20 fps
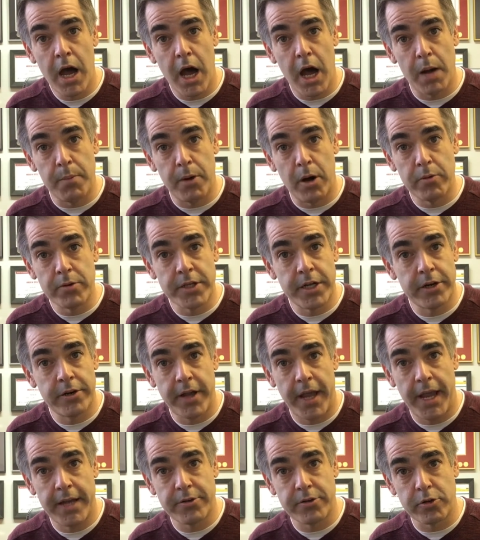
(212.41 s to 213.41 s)
I'm always here to
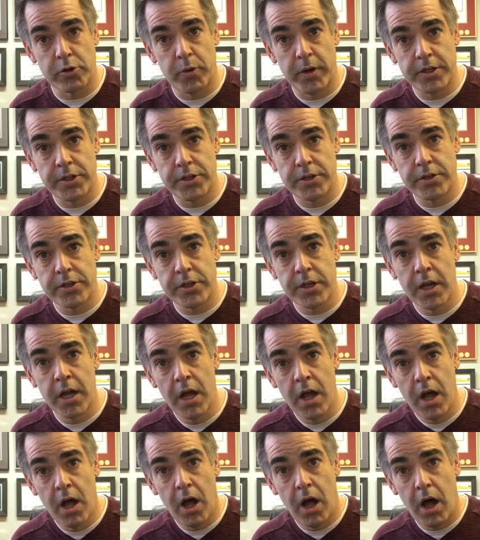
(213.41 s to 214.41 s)
answer questions.
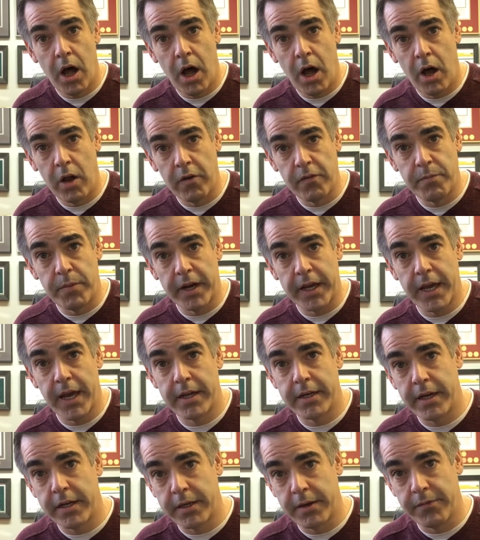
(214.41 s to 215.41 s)
All of my
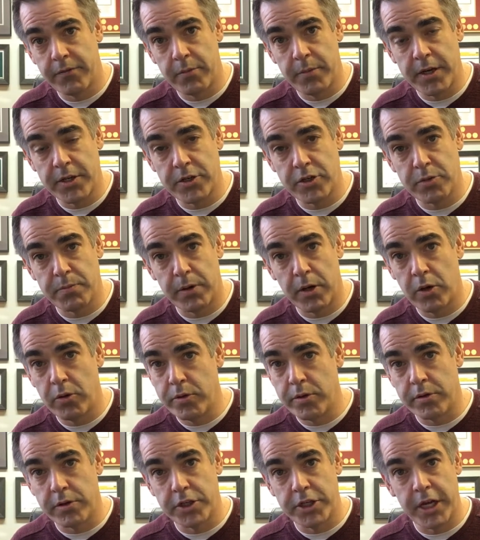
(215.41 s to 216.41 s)
contact information is below.
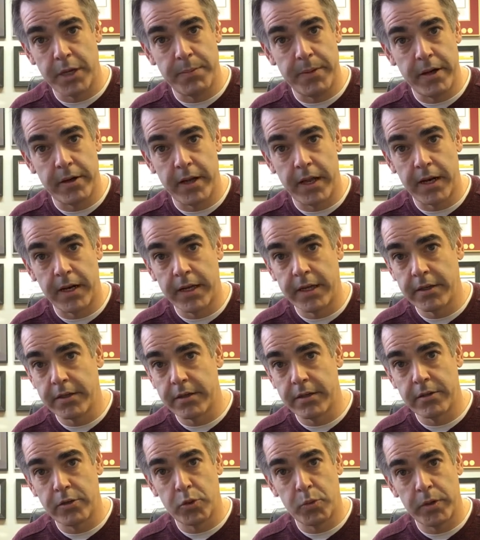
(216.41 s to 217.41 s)
You can check me out on
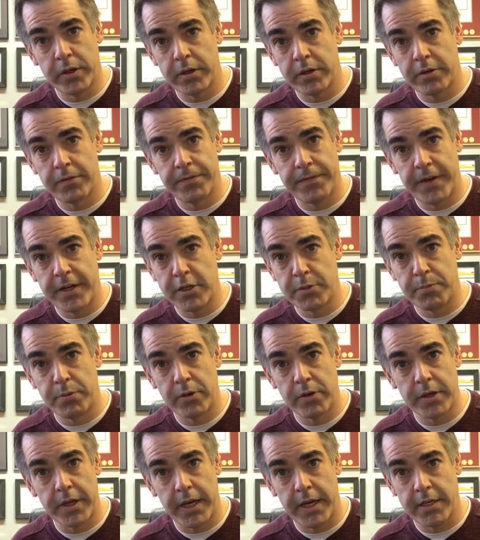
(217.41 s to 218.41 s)
LinkedIn, Twitter,
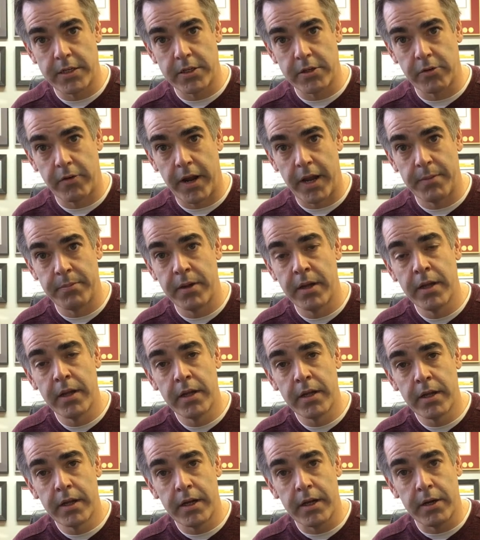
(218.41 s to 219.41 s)
Facebook, Instagram,
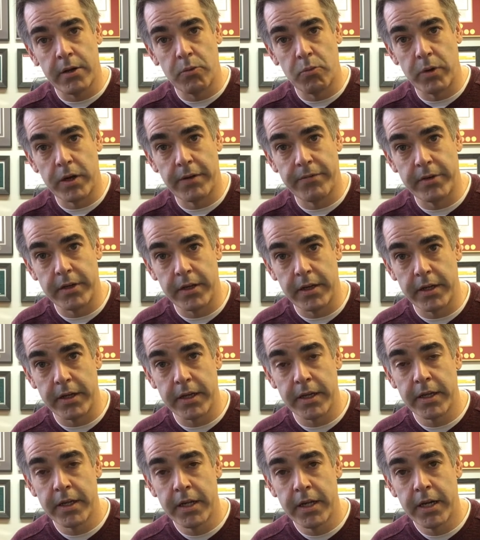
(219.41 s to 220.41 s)
uh, whatever you
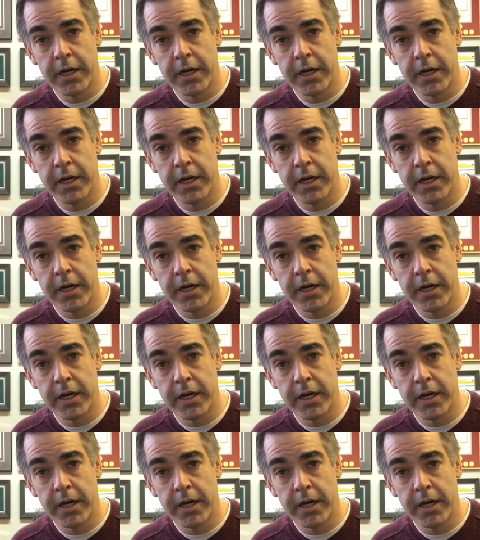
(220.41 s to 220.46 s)
like.